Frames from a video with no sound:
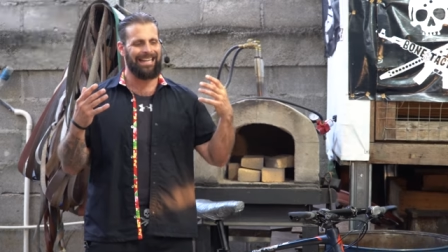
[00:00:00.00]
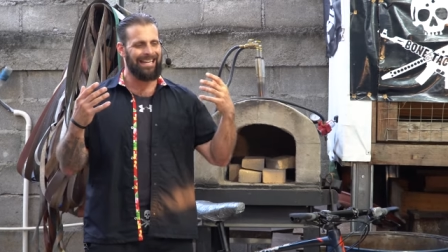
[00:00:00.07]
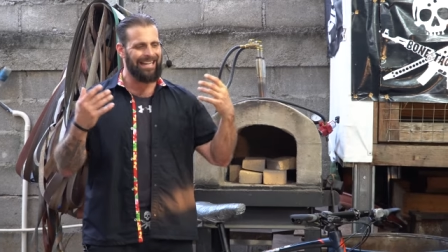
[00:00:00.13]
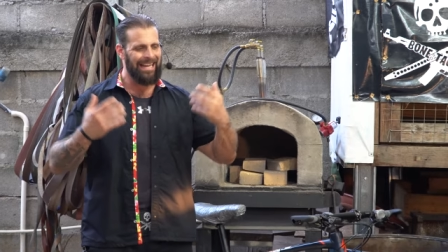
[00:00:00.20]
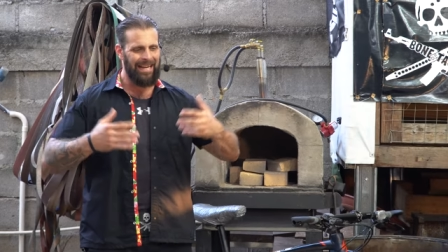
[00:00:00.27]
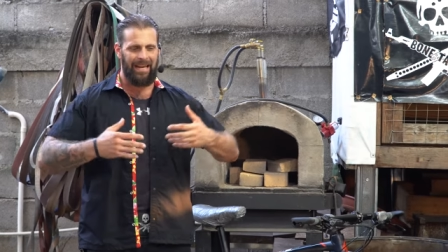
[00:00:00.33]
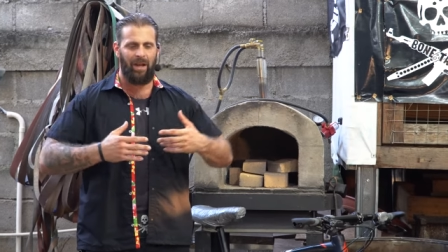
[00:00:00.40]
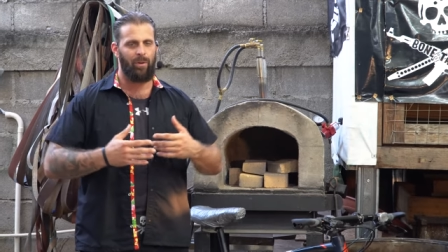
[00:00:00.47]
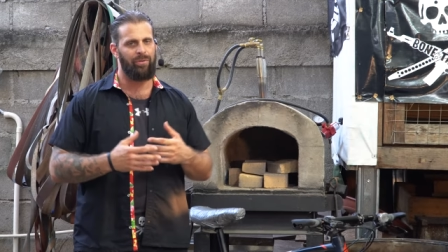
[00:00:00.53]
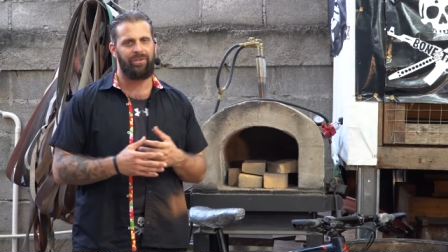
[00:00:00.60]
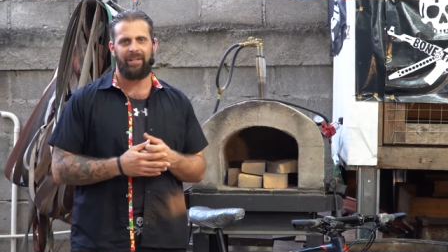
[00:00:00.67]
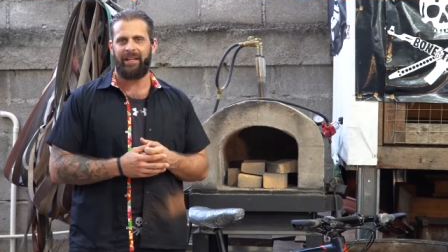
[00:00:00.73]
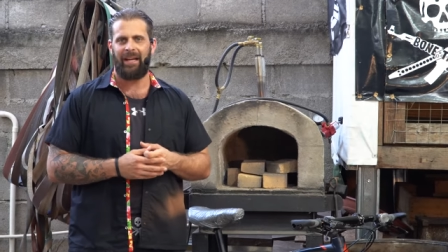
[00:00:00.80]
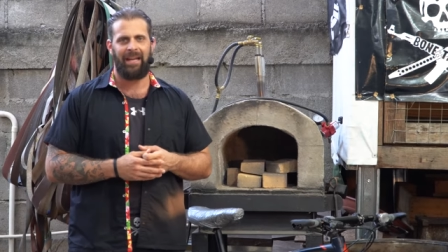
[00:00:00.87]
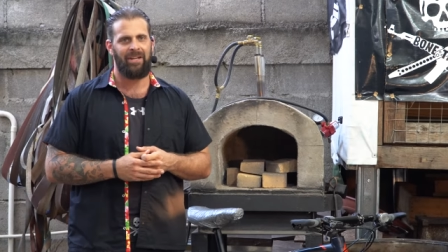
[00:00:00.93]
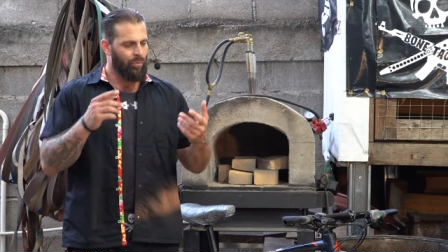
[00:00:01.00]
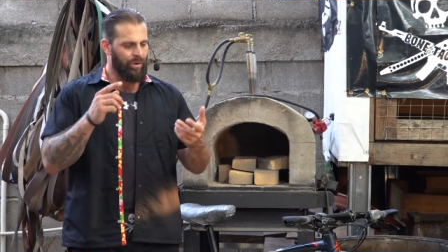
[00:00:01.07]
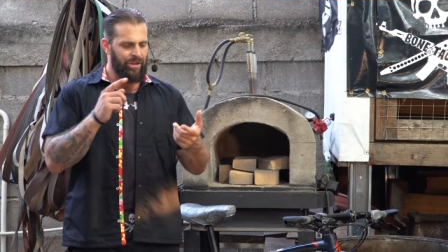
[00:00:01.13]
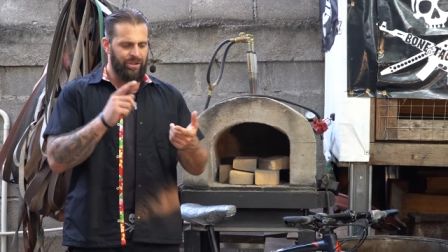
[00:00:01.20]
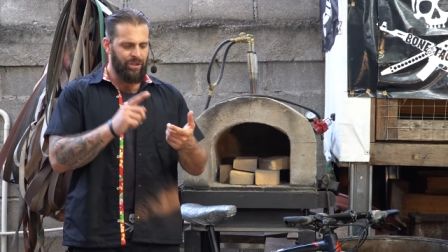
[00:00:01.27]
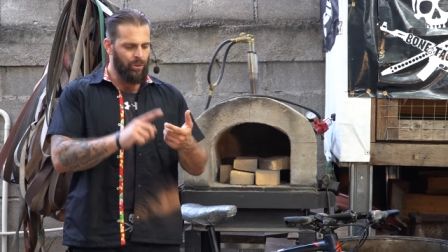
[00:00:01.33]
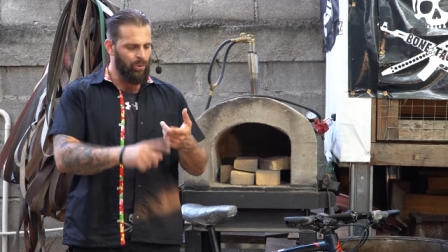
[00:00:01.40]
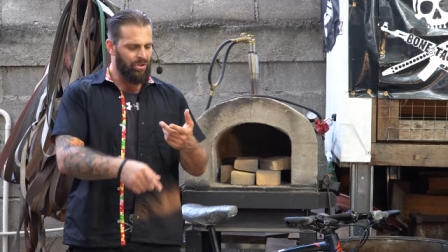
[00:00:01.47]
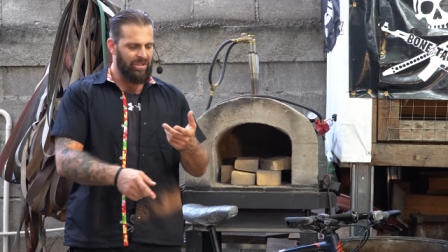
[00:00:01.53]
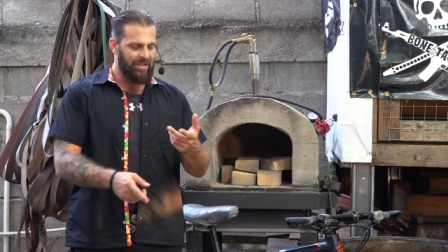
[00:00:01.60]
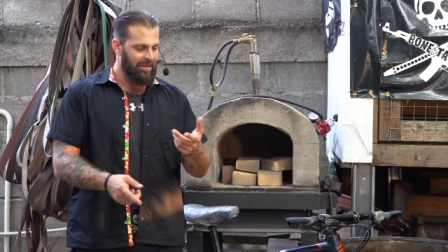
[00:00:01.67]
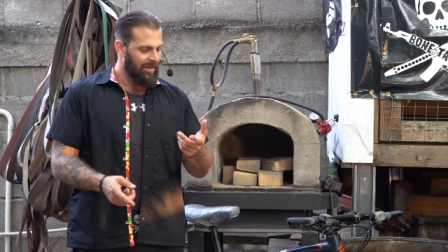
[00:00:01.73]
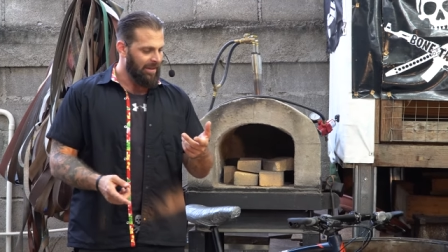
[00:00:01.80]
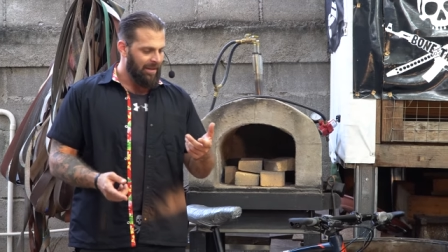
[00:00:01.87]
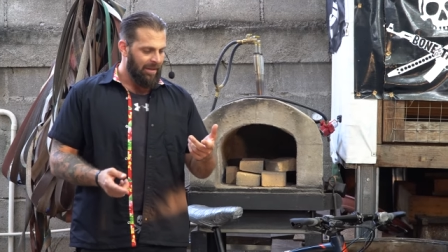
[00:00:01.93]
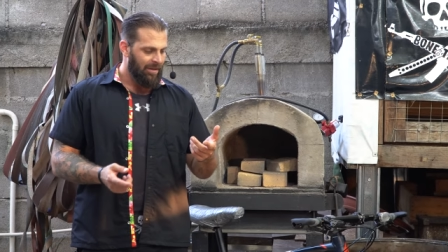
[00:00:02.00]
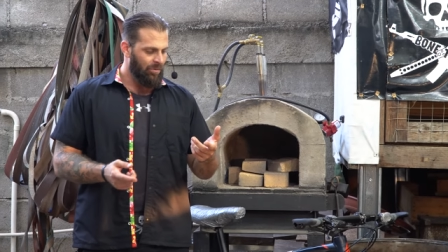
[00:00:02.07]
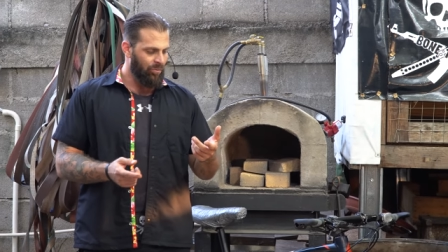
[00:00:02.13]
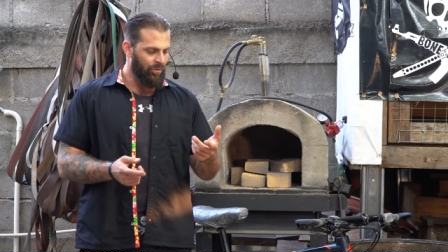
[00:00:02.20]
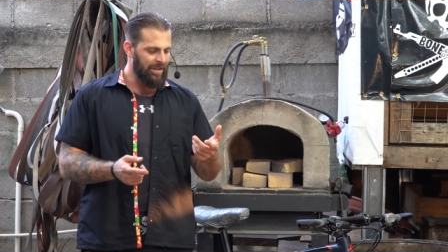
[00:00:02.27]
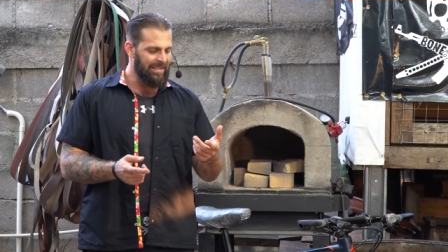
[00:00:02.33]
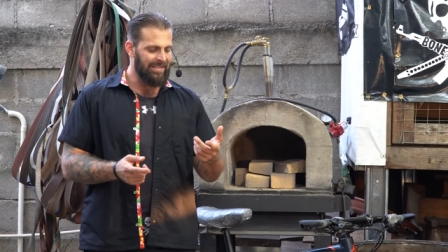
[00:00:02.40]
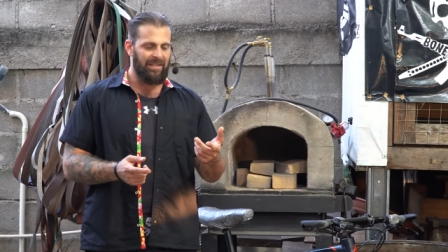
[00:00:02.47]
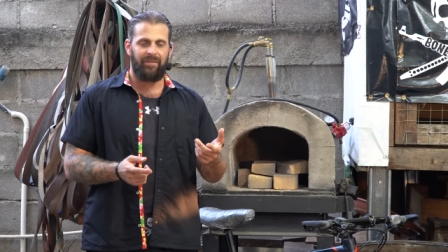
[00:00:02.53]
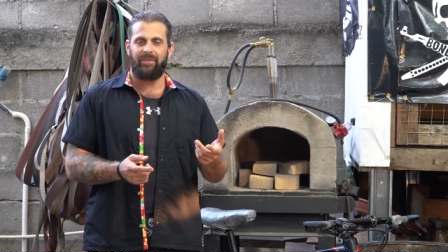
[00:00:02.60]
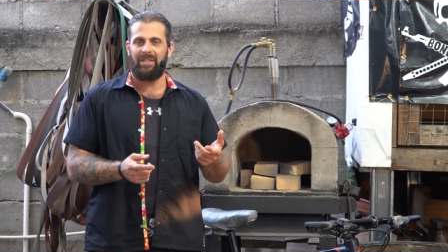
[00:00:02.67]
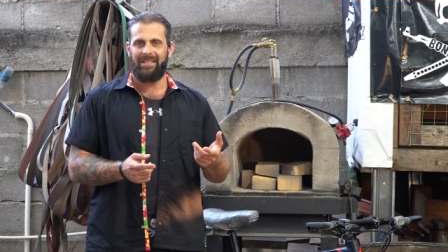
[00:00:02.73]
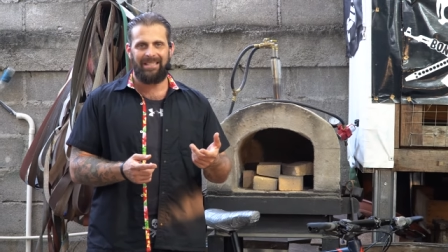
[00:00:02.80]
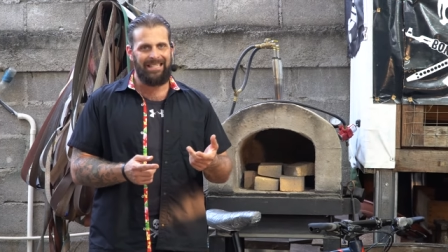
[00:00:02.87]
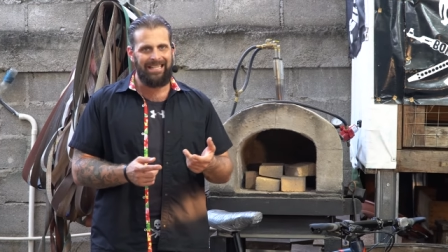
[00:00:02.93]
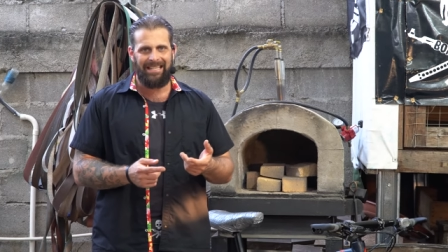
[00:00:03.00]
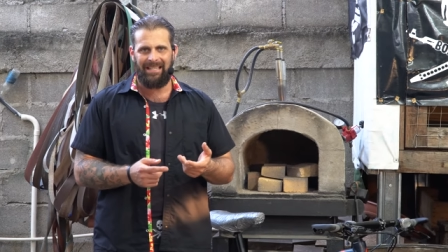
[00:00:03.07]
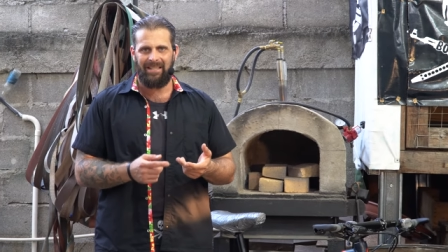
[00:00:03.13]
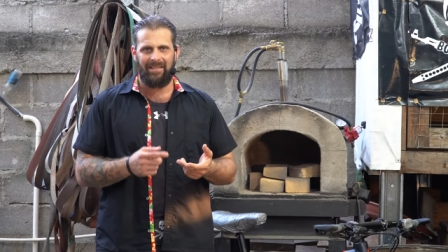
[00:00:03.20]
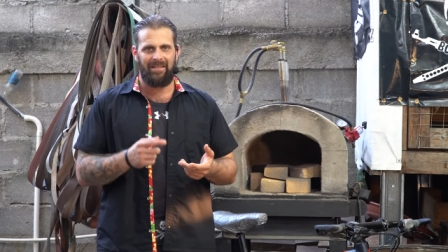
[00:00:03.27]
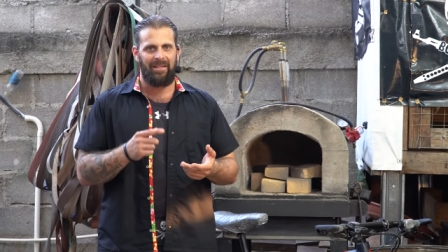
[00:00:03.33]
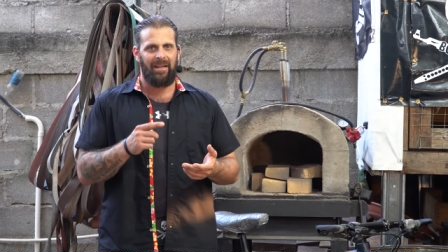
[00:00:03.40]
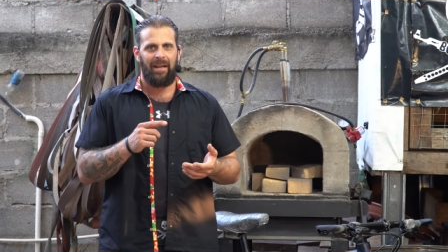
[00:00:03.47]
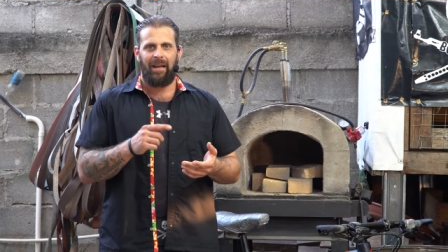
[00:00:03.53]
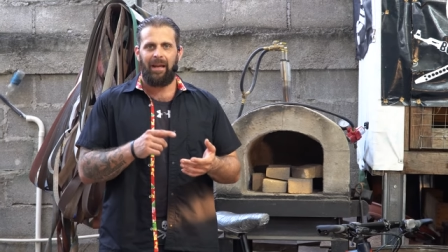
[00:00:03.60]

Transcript: get healthy and reduce risk of disease,